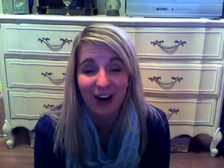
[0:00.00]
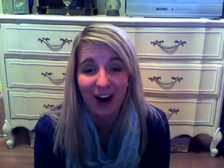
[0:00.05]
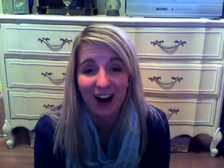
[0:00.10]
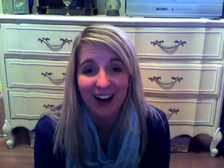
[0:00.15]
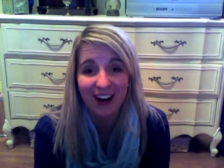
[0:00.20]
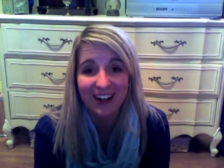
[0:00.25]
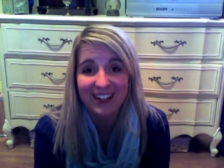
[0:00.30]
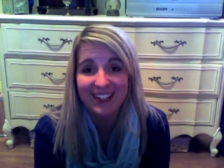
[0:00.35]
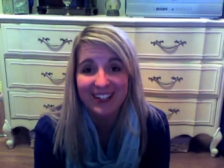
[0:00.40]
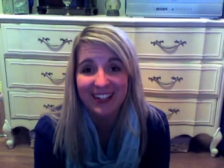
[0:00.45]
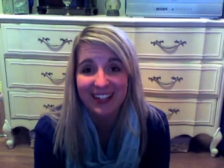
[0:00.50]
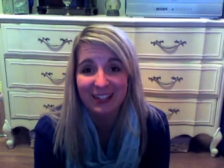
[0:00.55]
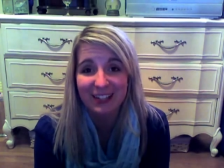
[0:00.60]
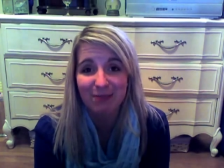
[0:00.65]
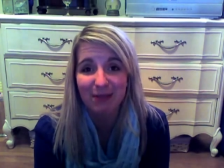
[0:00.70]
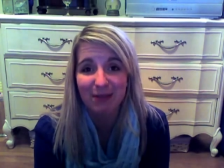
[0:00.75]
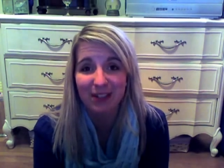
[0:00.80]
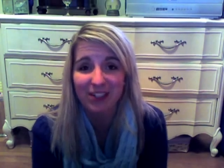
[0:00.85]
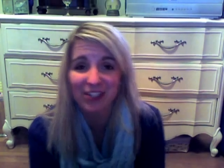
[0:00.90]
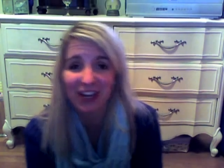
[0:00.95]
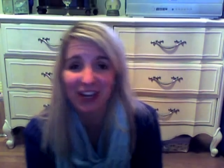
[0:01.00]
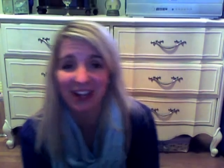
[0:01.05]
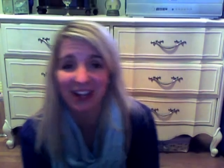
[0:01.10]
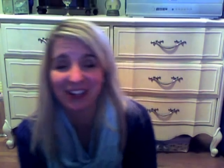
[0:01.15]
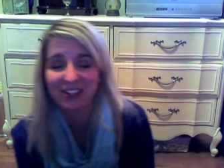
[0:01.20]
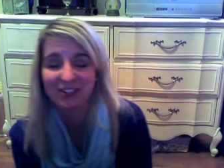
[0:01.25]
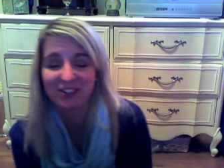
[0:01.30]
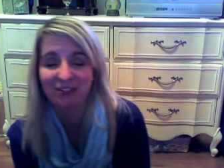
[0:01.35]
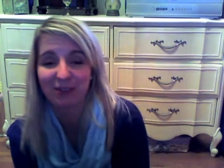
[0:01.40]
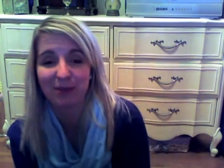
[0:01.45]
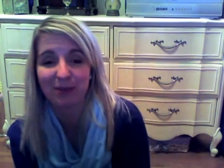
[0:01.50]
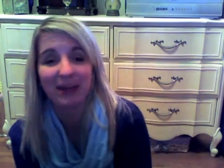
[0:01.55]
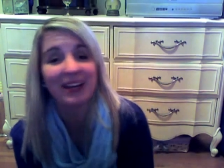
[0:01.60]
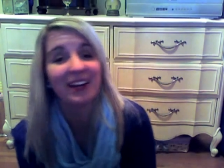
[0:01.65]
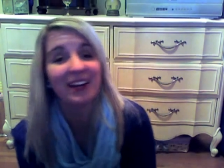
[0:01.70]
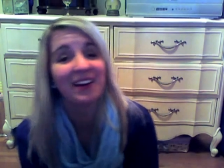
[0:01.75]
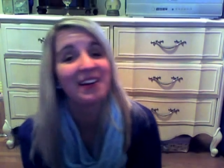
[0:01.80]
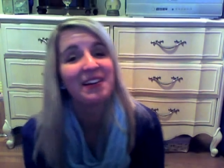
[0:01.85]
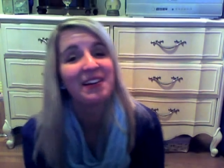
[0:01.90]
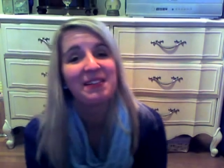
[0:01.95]
cars. That's been a challenge for
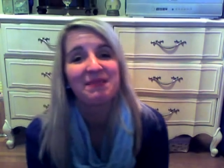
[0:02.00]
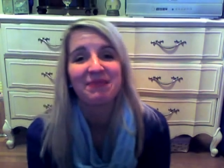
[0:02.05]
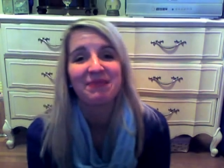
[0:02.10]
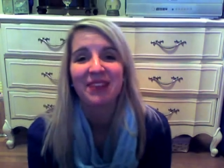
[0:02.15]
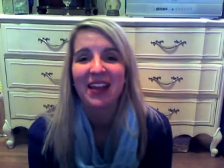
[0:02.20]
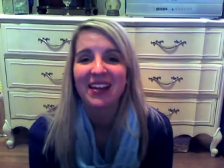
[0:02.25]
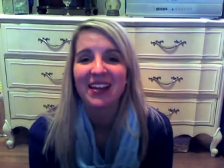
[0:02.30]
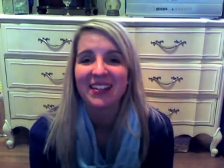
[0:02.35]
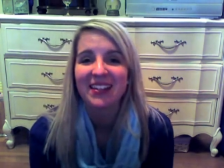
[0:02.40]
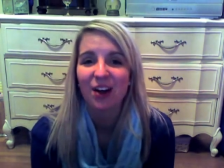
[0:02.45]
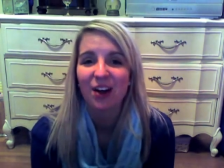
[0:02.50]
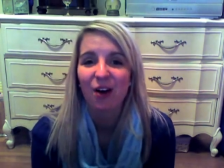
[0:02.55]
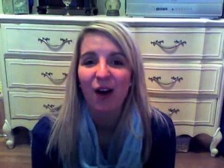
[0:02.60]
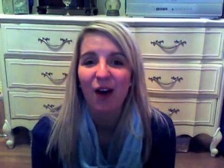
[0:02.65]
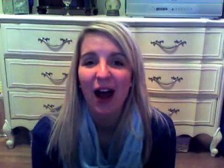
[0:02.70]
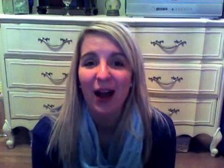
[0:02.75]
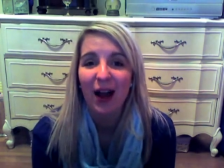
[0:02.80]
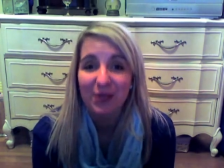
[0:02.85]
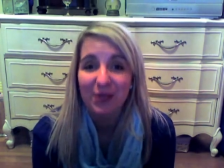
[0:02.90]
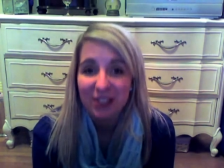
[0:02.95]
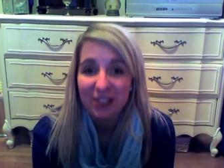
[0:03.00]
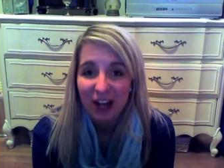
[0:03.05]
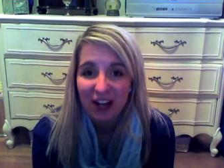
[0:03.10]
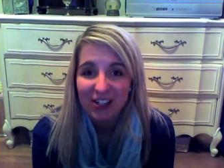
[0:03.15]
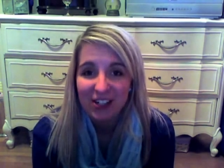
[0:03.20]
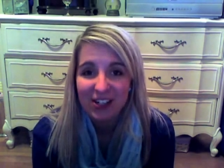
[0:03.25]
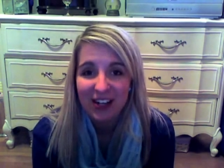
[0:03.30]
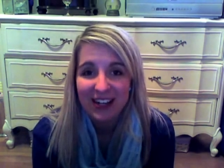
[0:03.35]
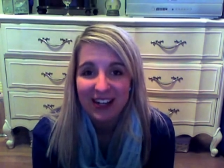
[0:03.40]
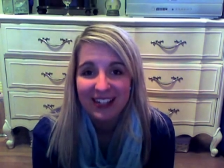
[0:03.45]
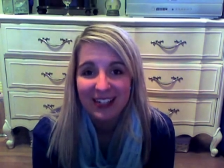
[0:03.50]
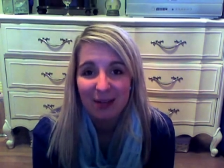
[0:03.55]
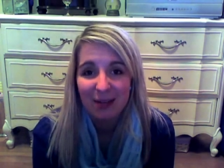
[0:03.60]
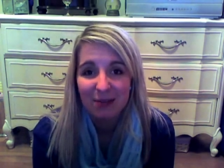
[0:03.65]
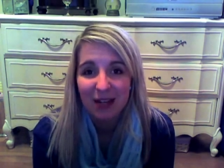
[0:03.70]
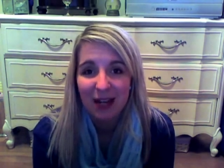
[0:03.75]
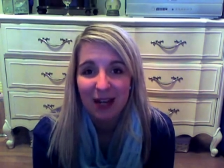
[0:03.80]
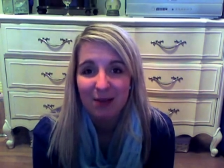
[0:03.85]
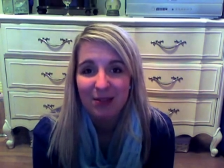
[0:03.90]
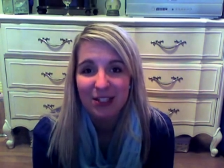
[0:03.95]
me. So I will talk to you guys
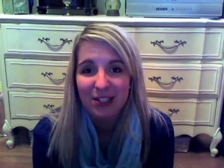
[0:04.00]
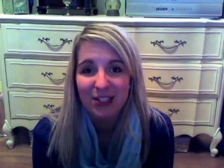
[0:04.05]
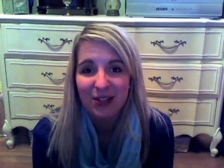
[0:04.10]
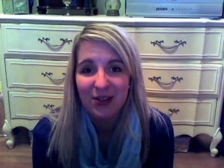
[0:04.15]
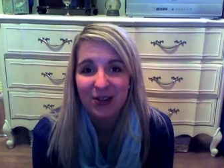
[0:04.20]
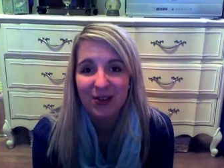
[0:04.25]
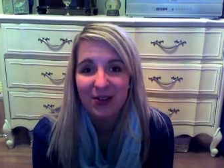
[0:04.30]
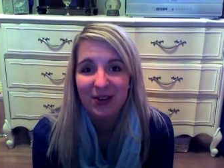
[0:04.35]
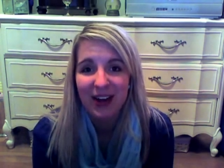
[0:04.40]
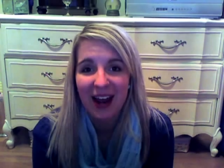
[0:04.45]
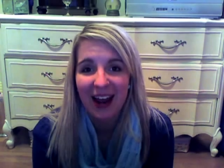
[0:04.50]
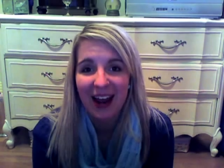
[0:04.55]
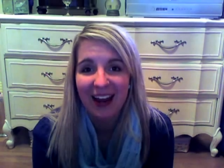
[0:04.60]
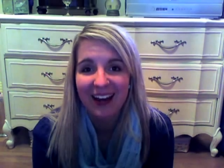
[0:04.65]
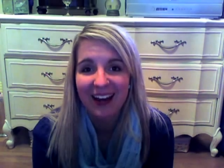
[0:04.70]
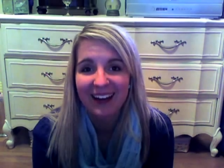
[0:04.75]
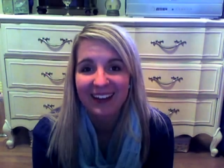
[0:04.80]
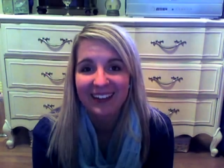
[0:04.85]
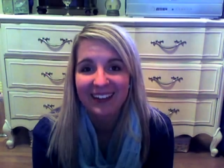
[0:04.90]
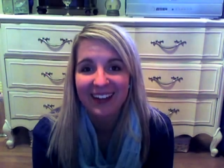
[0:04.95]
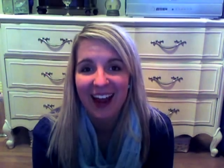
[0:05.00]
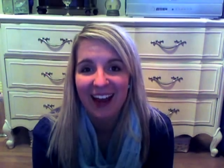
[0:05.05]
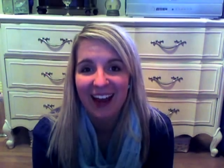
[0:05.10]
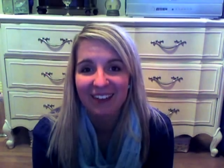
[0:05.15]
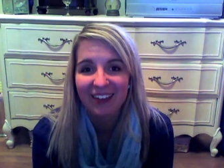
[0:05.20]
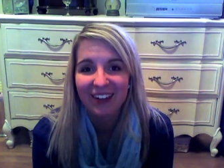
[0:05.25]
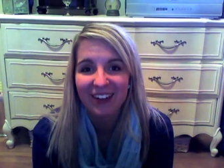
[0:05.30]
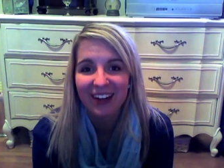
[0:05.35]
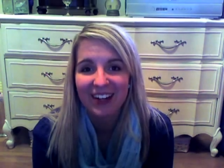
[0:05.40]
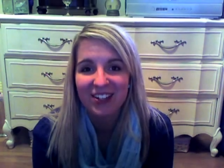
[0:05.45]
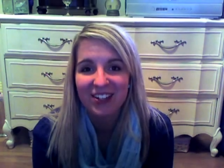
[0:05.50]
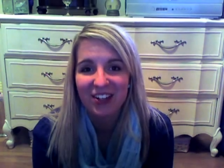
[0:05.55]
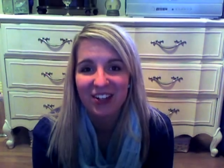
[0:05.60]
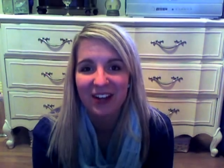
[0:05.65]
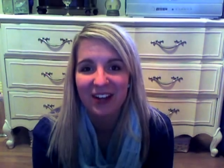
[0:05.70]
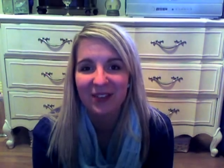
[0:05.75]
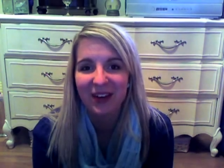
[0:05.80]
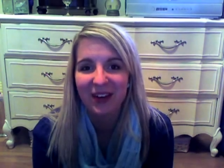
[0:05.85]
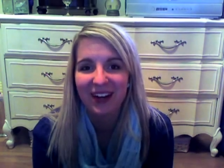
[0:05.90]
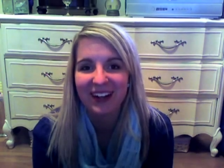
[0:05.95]
sometime soon and have a great
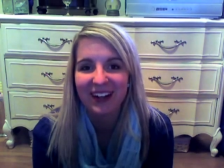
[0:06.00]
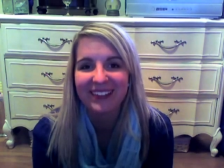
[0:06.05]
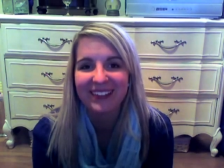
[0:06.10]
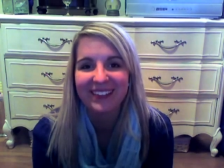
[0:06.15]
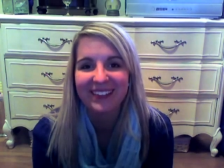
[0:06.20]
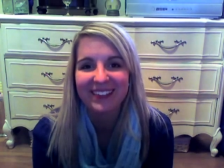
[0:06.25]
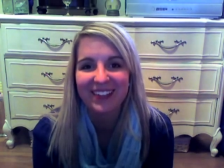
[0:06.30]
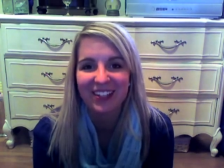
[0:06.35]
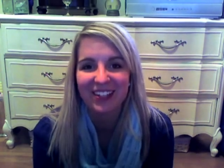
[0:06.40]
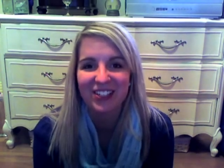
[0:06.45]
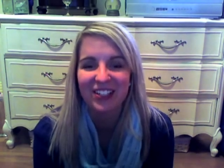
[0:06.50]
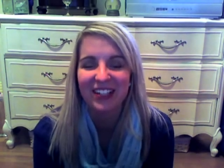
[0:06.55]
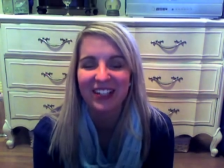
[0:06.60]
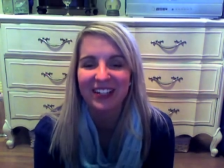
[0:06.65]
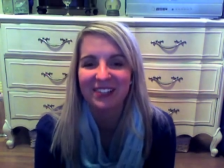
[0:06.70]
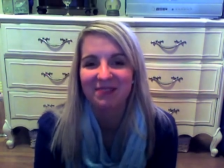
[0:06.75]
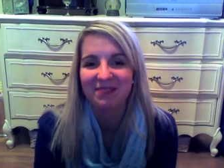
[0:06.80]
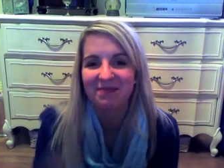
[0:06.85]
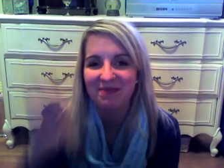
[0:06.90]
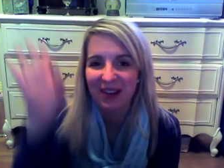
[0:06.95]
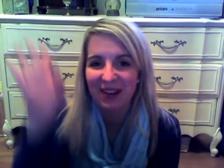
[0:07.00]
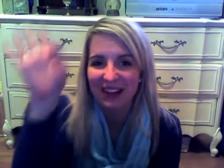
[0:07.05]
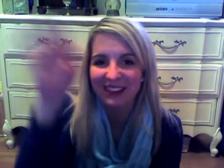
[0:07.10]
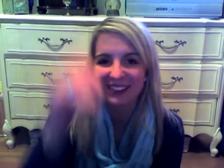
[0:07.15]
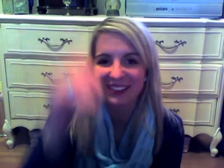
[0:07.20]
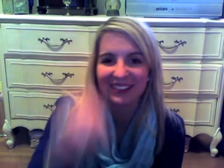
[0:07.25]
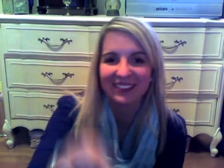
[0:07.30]
January. Talk to you later. Bye.